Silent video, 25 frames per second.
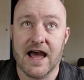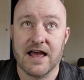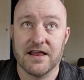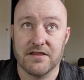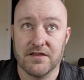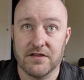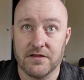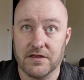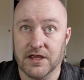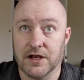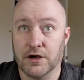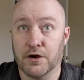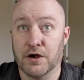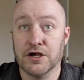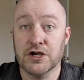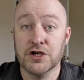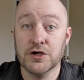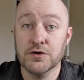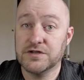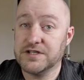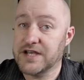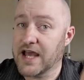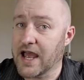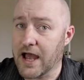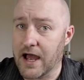at, you know, a
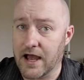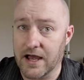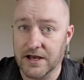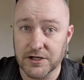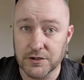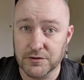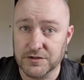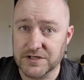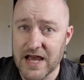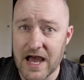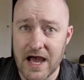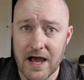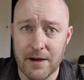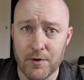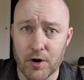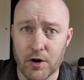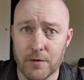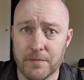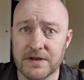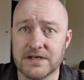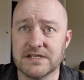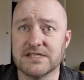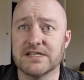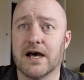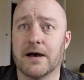new a new tab
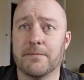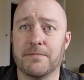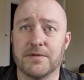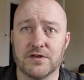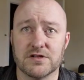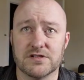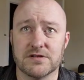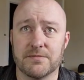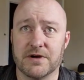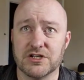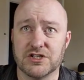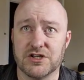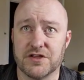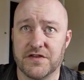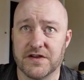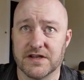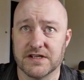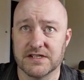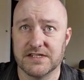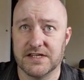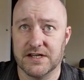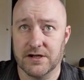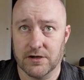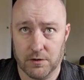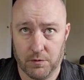opens up, and there's a bunch of
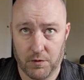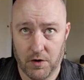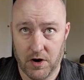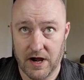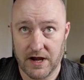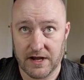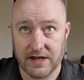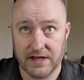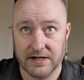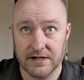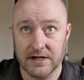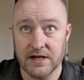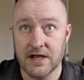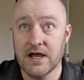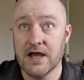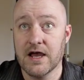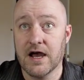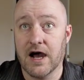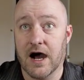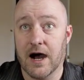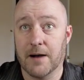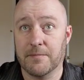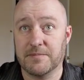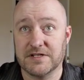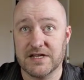things here where I can
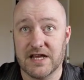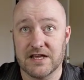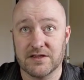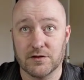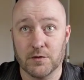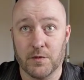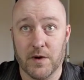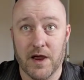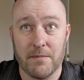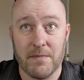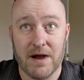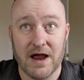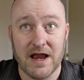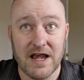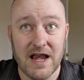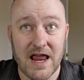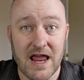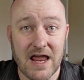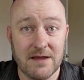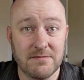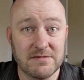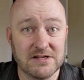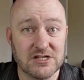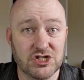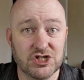update the way my
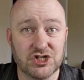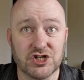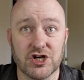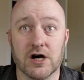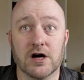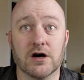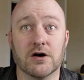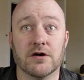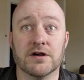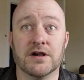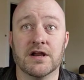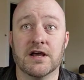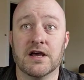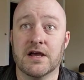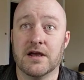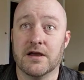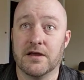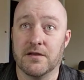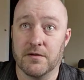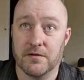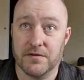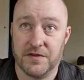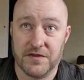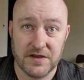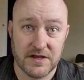name is shown,
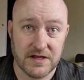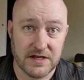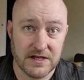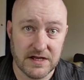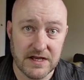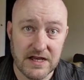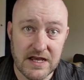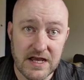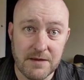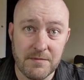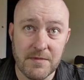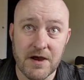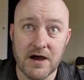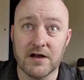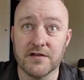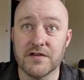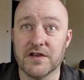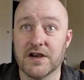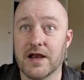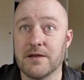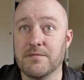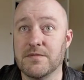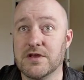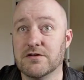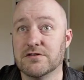the email
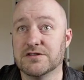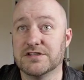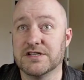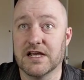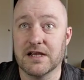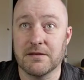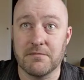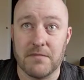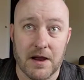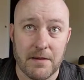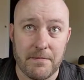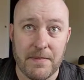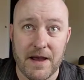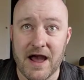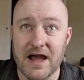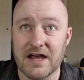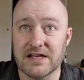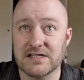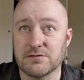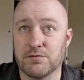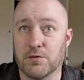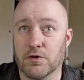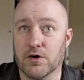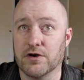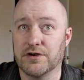that I'm using, my
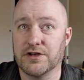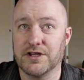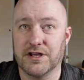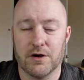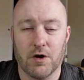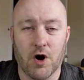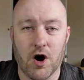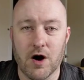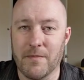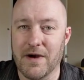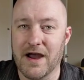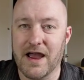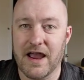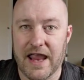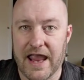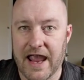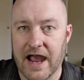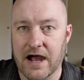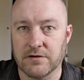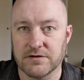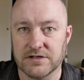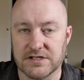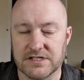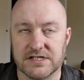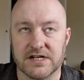password, you know, all my
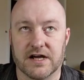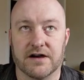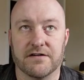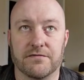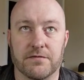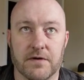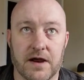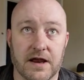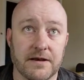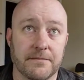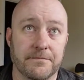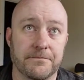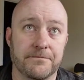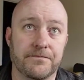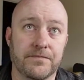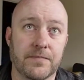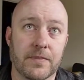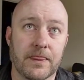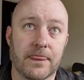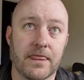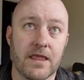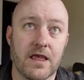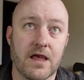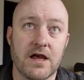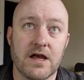account stuff, right?
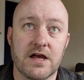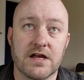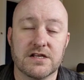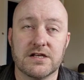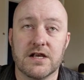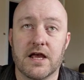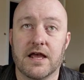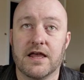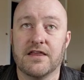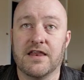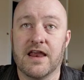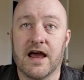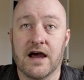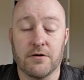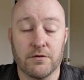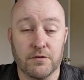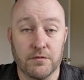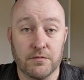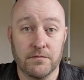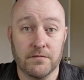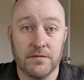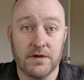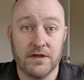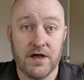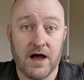
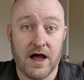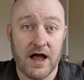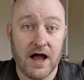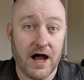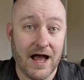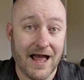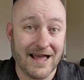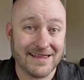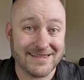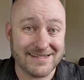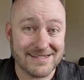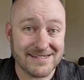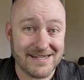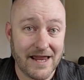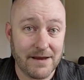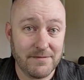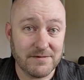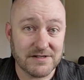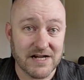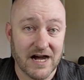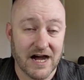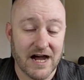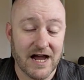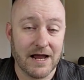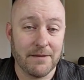Now, at the
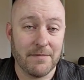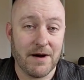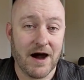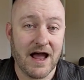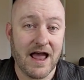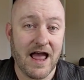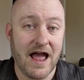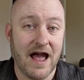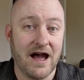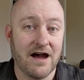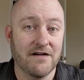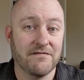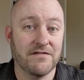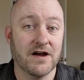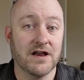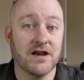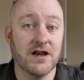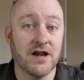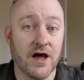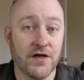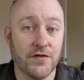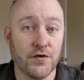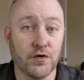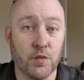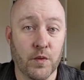same time, I have
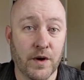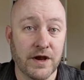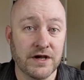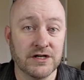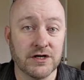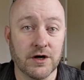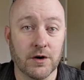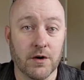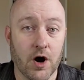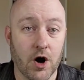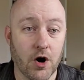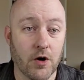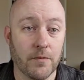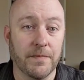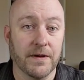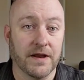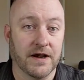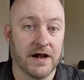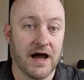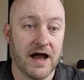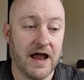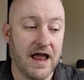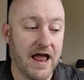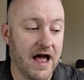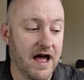another window
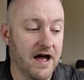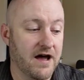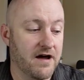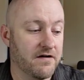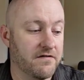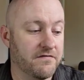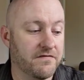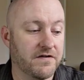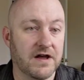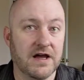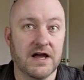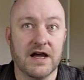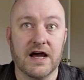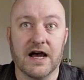open. I have